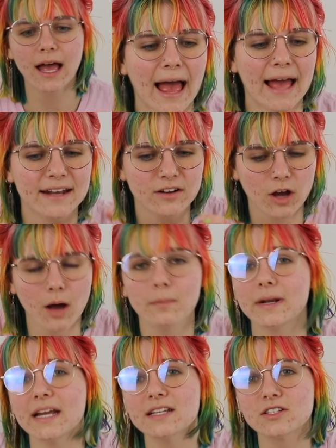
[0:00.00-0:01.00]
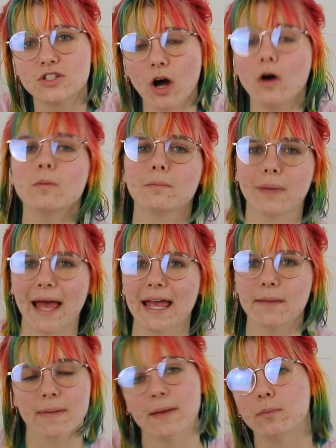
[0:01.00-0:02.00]
And companies don't
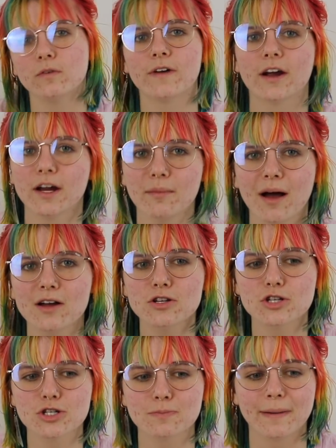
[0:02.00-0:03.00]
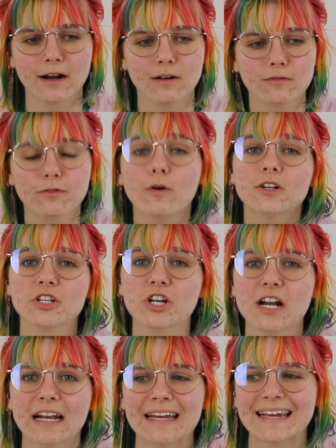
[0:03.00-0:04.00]
pay people very much, but
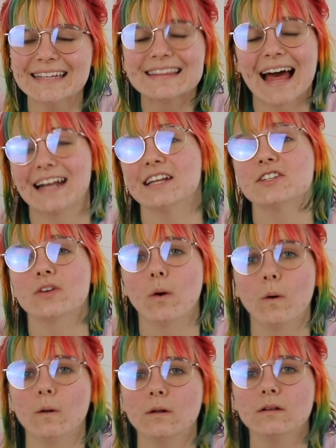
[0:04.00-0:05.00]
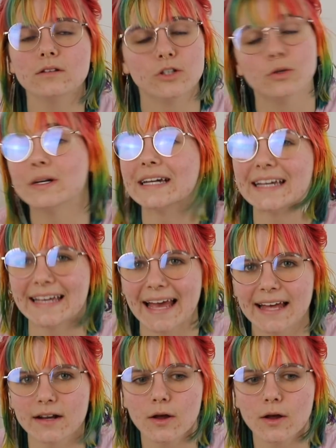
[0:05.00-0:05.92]
unfortunately, that is all you can get.